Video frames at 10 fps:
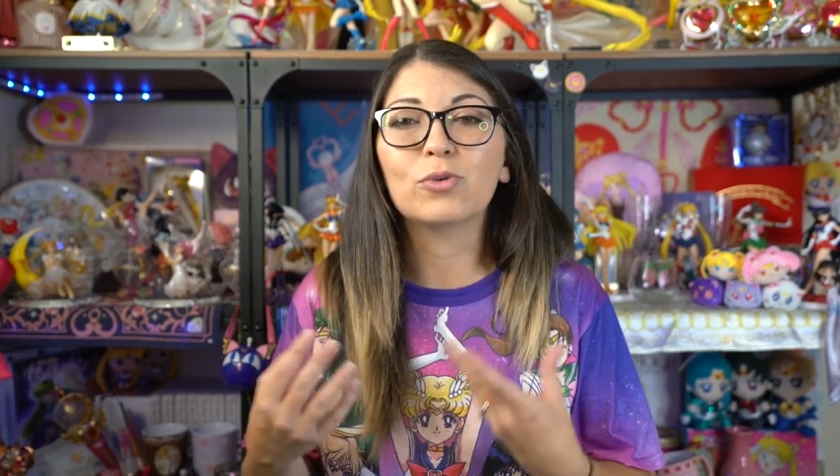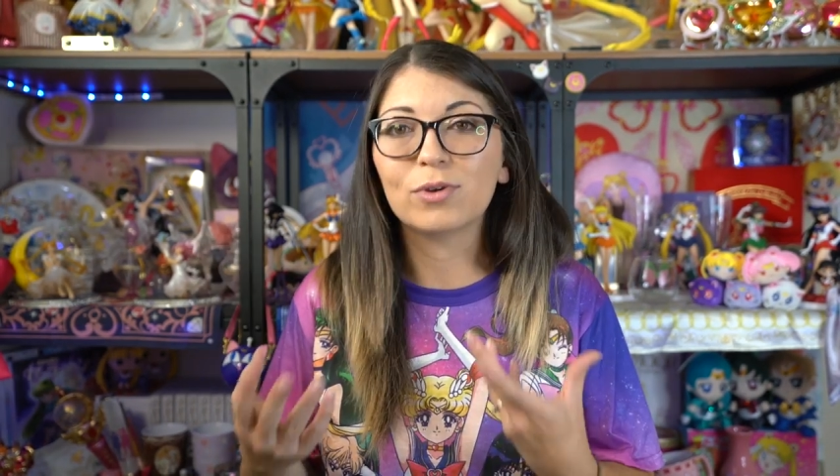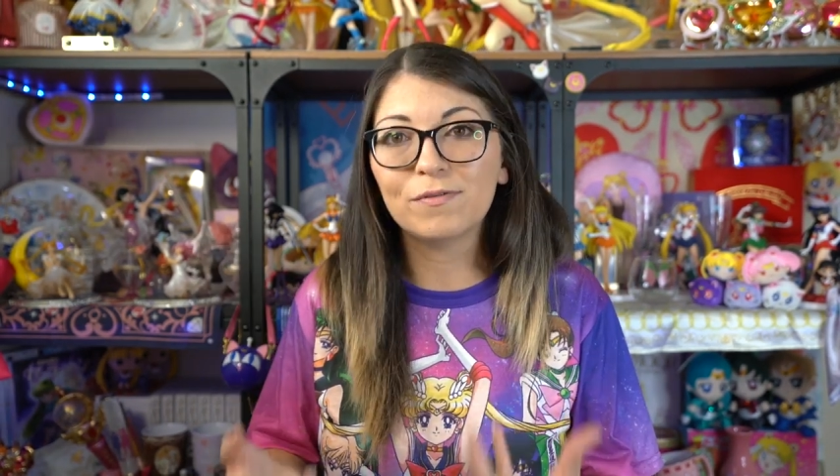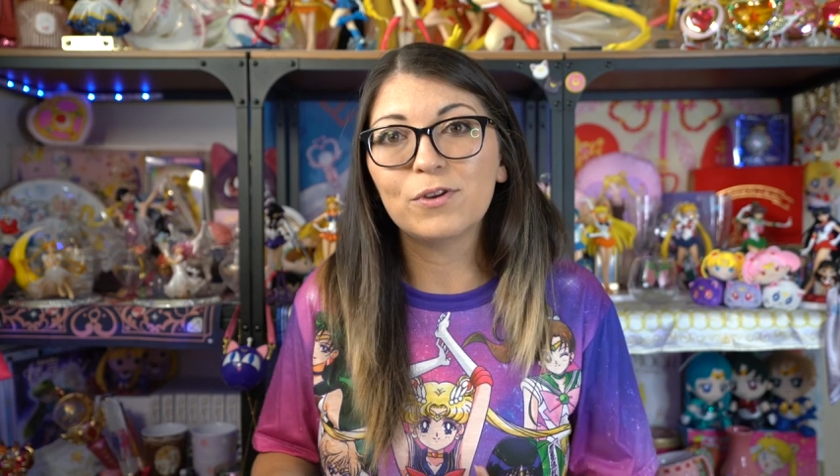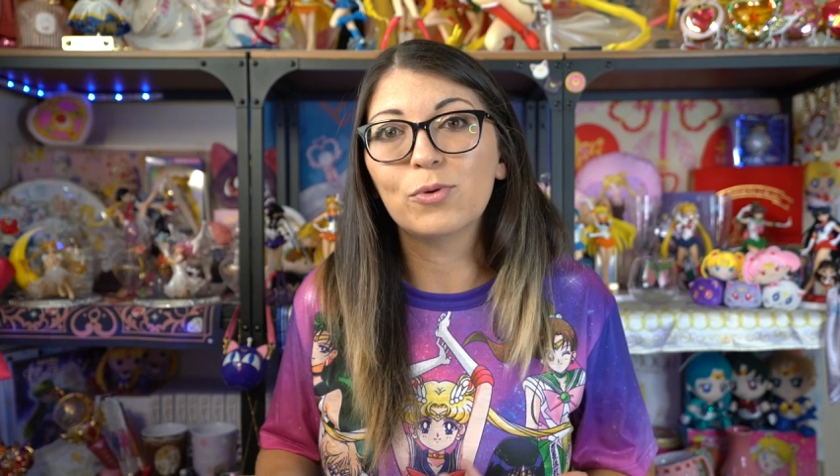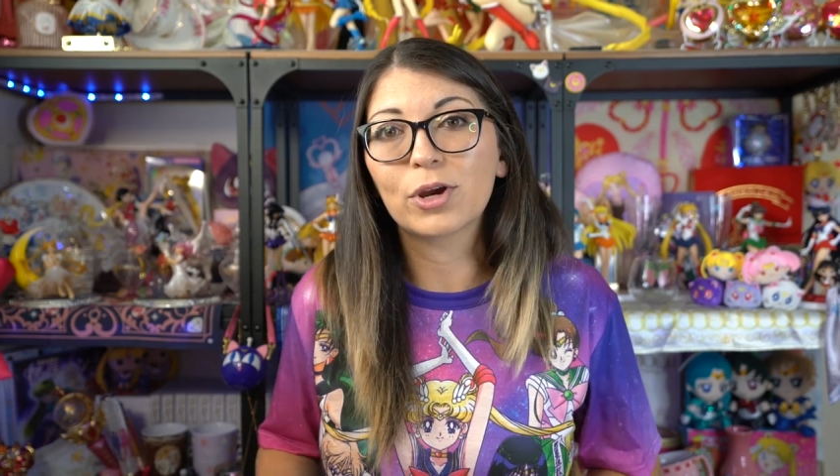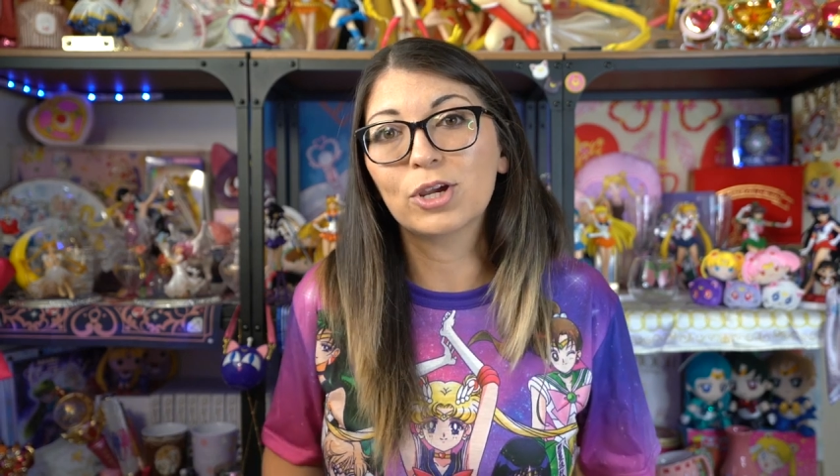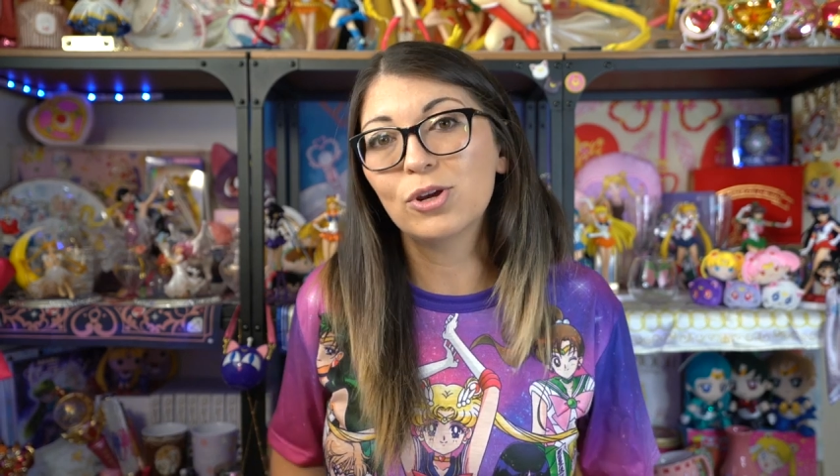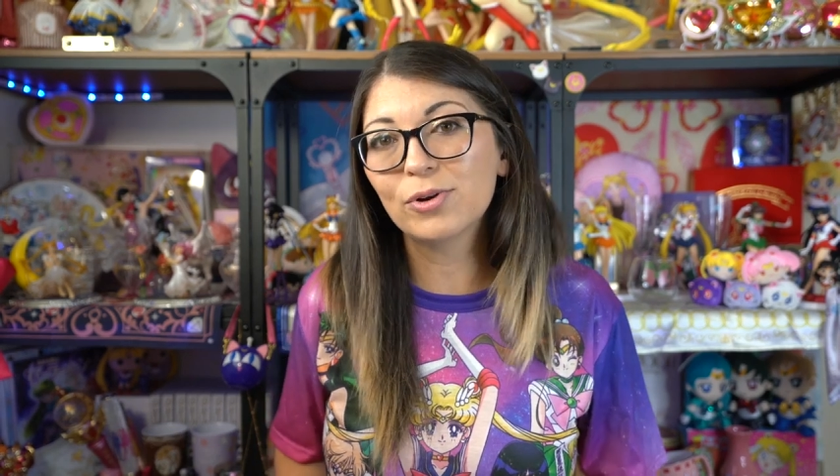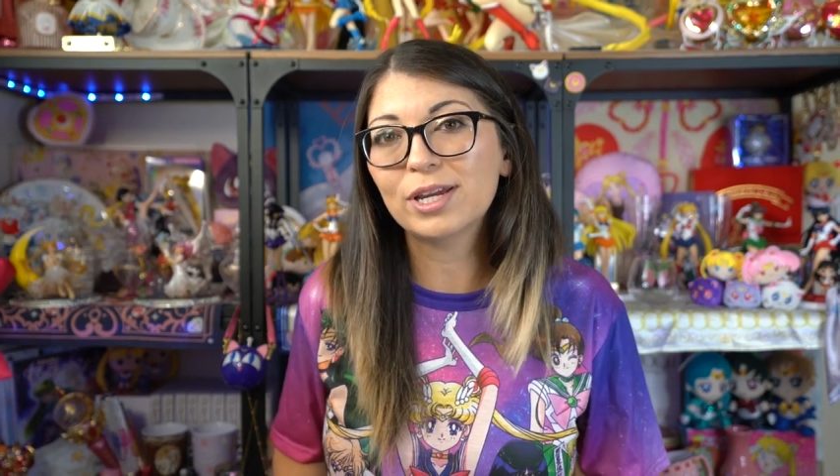or if you are
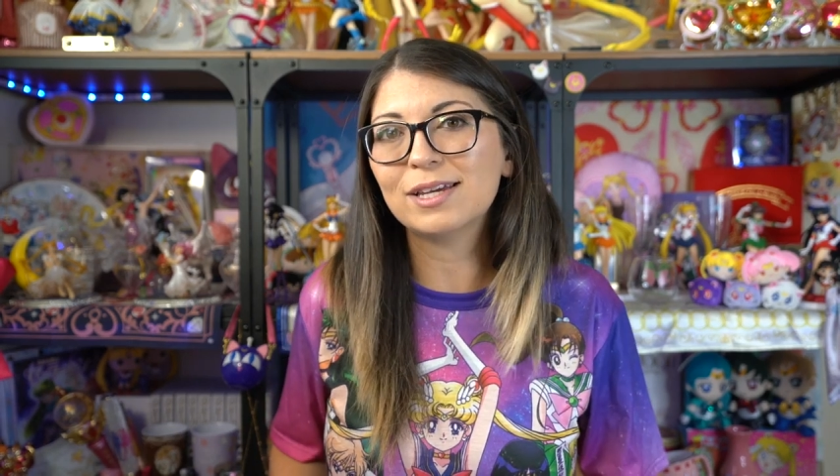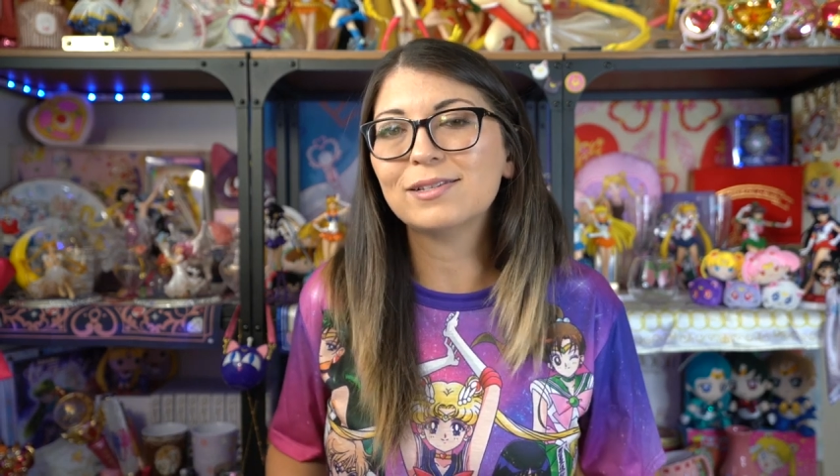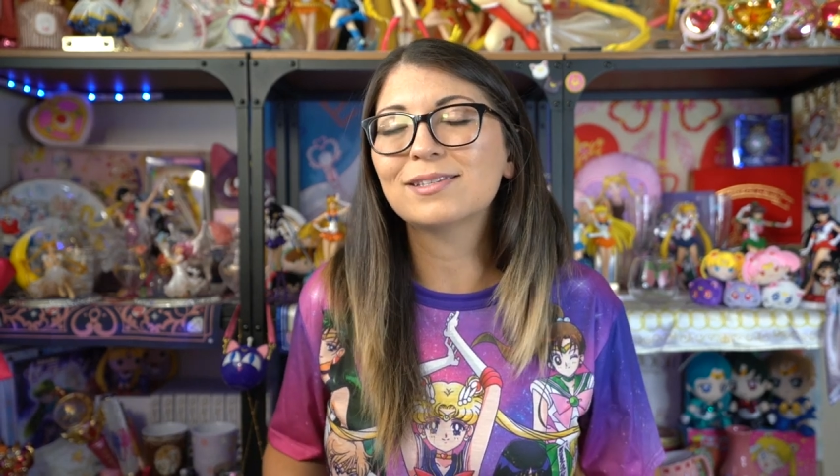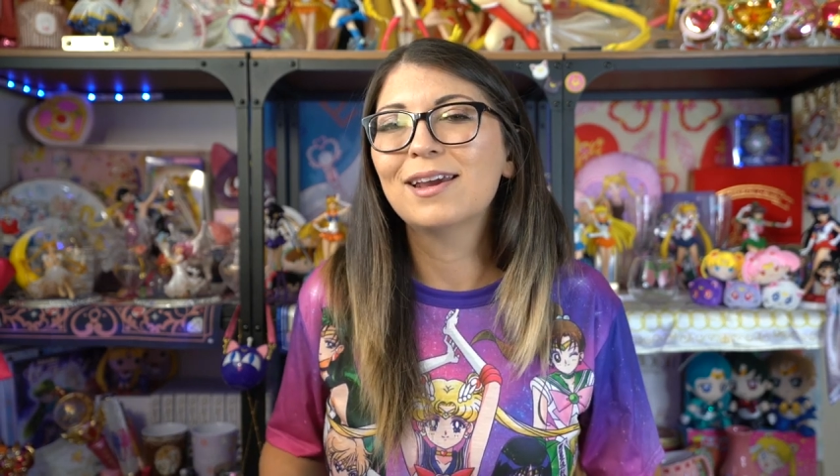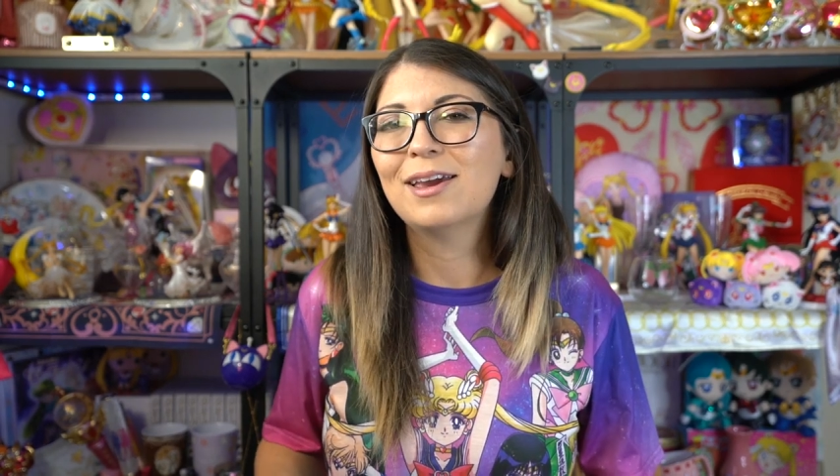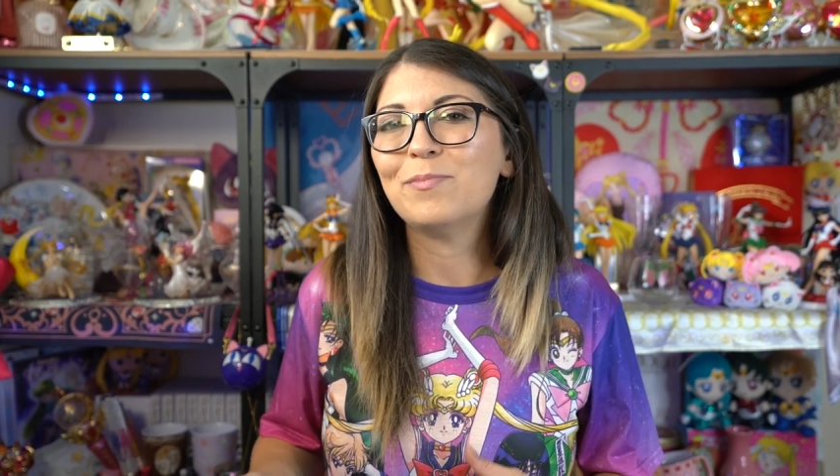curious,